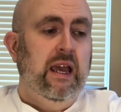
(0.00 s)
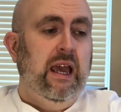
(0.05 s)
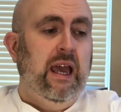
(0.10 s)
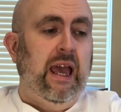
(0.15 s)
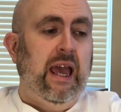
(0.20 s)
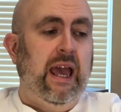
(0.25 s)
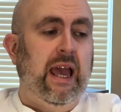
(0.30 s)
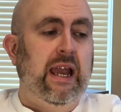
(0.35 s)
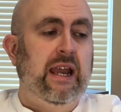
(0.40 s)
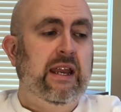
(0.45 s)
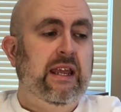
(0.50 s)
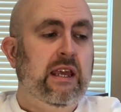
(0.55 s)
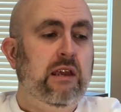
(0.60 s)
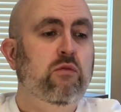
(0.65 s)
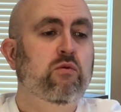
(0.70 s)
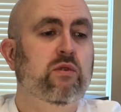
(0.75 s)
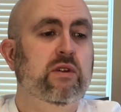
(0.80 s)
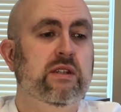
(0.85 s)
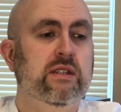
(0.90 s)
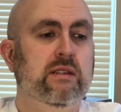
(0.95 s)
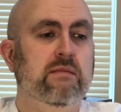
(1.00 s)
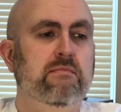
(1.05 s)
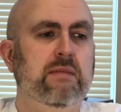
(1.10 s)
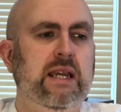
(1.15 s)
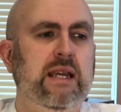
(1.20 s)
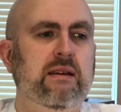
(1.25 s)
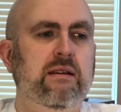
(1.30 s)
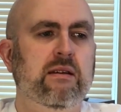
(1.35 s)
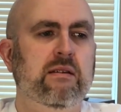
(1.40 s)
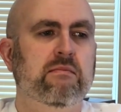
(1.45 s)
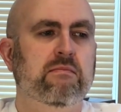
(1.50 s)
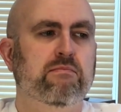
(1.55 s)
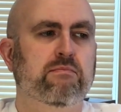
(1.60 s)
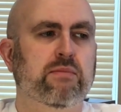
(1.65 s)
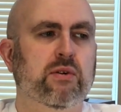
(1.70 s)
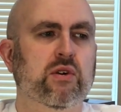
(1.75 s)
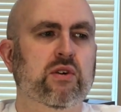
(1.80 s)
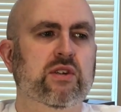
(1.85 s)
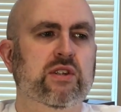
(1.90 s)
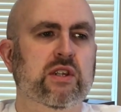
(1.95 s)
and he was the main
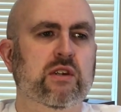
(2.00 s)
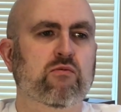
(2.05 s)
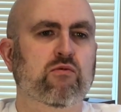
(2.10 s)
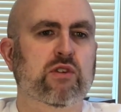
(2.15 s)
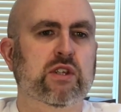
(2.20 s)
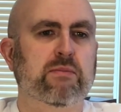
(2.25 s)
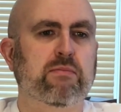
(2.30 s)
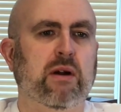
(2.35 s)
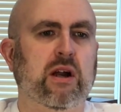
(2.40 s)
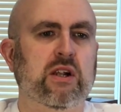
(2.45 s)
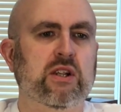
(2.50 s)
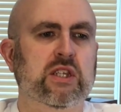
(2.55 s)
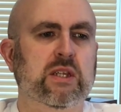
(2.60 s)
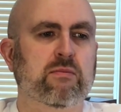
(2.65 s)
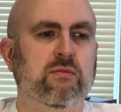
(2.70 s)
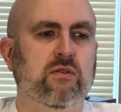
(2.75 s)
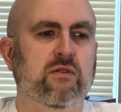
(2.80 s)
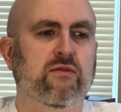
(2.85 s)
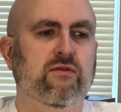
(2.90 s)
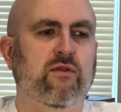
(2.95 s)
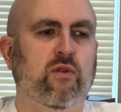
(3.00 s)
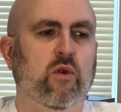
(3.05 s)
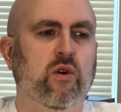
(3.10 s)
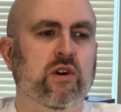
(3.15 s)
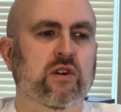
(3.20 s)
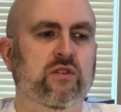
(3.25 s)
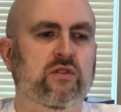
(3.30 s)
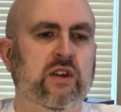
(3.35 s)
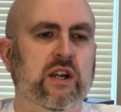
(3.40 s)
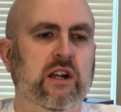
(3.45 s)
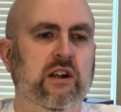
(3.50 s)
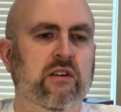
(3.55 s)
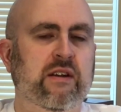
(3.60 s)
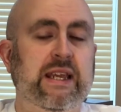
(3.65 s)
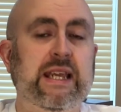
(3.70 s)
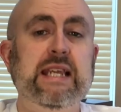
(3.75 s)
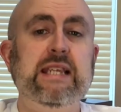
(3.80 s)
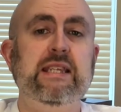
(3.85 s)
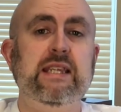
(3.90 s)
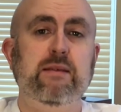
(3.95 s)
person responsible for their
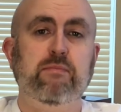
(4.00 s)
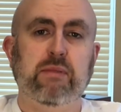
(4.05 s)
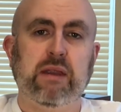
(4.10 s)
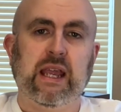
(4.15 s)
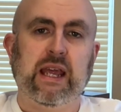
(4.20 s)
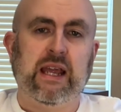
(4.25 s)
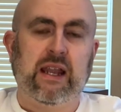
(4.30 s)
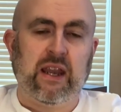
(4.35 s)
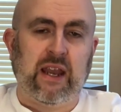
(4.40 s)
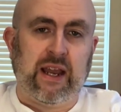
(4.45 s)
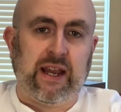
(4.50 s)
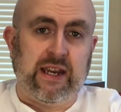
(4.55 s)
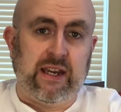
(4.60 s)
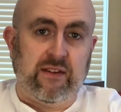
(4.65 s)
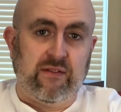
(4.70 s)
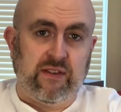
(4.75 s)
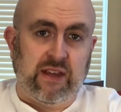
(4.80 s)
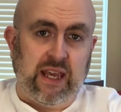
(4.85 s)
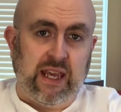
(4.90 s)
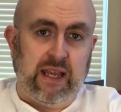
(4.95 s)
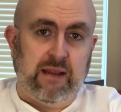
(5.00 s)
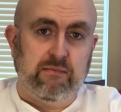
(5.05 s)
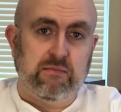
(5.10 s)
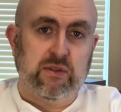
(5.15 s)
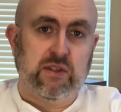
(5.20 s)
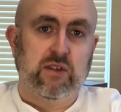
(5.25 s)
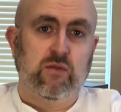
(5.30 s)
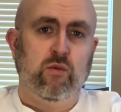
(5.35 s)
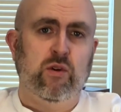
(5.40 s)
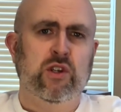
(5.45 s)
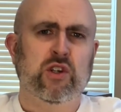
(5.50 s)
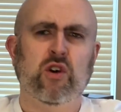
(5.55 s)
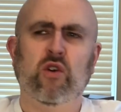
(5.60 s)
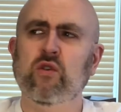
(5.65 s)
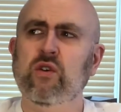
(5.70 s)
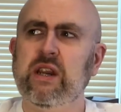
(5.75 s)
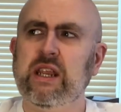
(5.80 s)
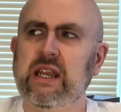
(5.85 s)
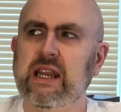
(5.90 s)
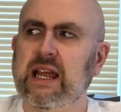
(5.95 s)
Easy Play line of games, which
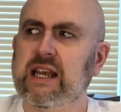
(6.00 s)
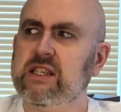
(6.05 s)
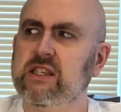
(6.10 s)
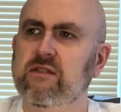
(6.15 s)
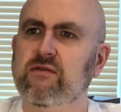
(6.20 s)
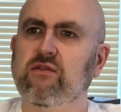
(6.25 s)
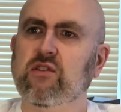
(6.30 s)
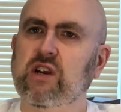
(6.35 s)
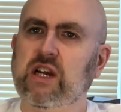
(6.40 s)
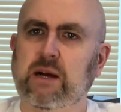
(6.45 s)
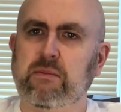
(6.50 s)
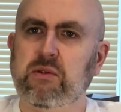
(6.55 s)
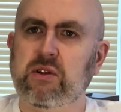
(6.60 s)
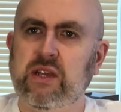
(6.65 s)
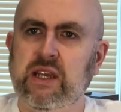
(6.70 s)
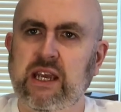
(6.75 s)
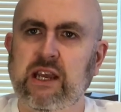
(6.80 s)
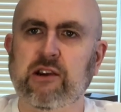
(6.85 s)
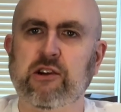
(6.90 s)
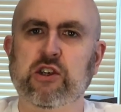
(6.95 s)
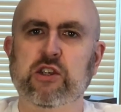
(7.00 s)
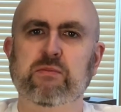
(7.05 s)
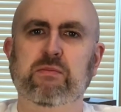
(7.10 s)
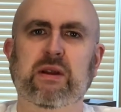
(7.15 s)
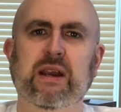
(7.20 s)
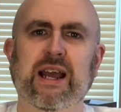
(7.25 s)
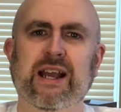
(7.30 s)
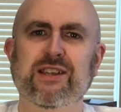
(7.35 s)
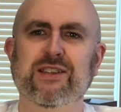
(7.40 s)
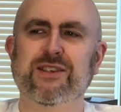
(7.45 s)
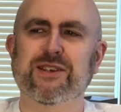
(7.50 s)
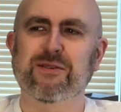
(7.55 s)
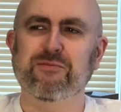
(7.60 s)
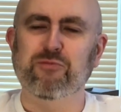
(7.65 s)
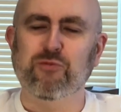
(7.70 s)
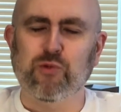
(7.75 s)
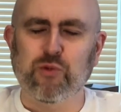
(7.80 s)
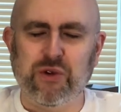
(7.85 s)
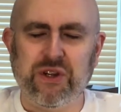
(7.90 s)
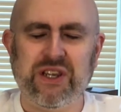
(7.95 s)
only lasted for a couple of years, but had
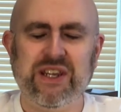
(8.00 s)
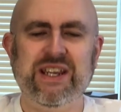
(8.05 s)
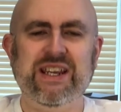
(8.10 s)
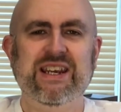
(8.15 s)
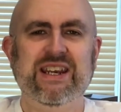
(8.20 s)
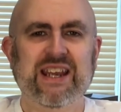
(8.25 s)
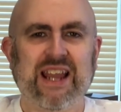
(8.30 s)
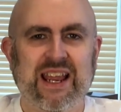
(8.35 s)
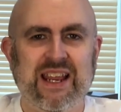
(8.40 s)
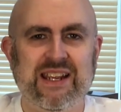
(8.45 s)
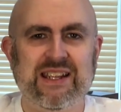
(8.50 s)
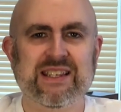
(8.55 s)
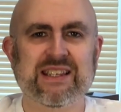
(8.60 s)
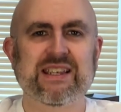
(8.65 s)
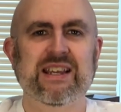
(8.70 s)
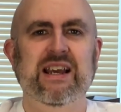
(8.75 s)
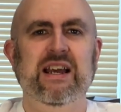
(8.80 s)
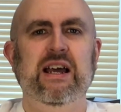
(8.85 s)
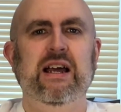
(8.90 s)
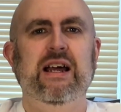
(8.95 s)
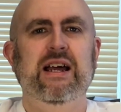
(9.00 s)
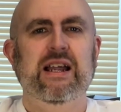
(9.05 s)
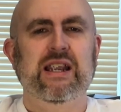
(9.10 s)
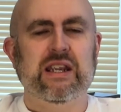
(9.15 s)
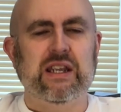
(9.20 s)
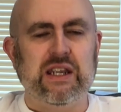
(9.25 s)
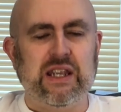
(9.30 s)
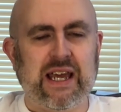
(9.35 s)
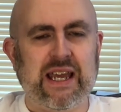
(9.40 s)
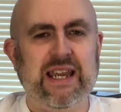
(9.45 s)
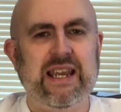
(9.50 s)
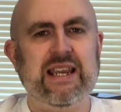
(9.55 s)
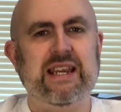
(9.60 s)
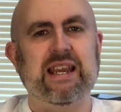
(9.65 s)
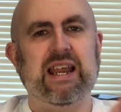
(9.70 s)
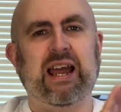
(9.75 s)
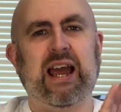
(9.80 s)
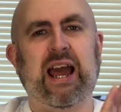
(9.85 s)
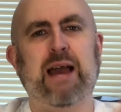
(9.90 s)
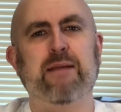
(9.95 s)
some really nice, light,
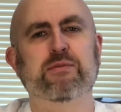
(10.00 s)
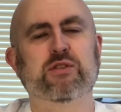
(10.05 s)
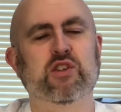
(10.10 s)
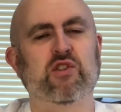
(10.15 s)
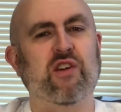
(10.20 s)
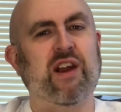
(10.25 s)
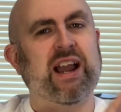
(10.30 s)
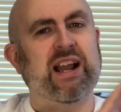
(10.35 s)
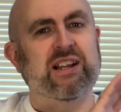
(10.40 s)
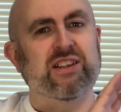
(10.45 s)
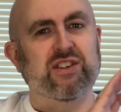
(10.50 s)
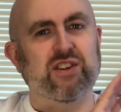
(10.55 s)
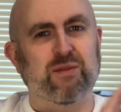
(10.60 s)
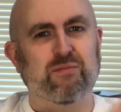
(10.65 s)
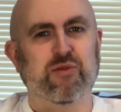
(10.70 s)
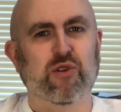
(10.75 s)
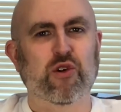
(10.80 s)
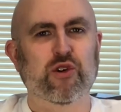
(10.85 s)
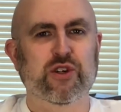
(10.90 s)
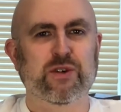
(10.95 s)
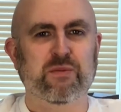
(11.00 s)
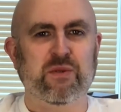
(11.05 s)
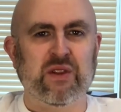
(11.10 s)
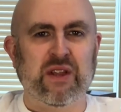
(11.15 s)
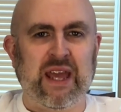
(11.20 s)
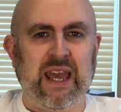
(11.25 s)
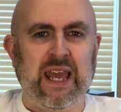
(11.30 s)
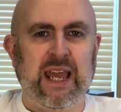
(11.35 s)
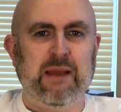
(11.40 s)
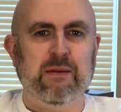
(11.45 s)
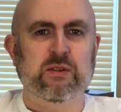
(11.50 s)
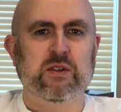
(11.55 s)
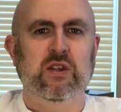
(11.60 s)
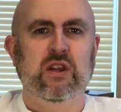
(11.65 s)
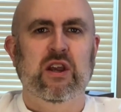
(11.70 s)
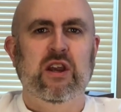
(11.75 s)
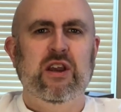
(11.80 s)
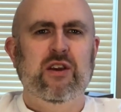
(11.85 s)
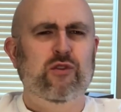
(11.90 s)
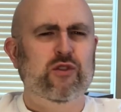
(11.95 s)
abstract, approachable games.
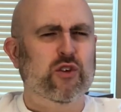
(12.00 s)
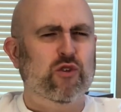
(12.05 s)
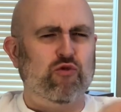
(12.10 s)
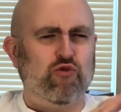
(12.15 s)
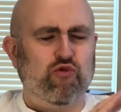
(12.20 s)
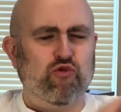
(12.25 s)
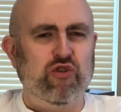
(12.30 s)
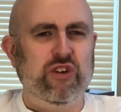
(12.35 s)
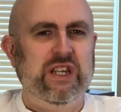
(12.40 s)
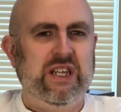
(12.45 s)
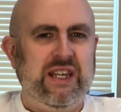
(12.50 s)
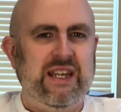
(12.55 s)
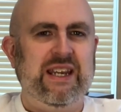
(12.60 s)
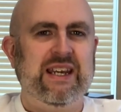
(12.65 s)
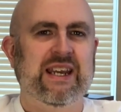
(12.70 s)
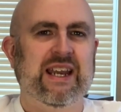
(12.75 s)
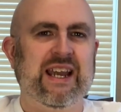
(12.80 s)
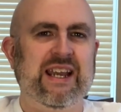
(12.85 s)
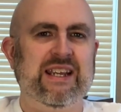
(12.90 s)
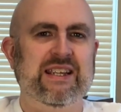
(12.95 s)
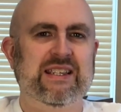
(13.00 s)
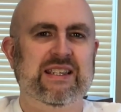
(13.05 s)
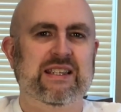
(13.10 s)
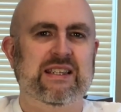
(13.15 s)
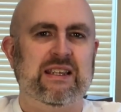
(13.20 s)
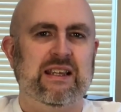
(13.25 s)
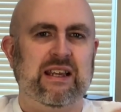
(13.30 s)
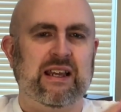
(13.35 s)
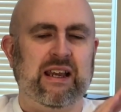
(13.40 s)
It was a really nice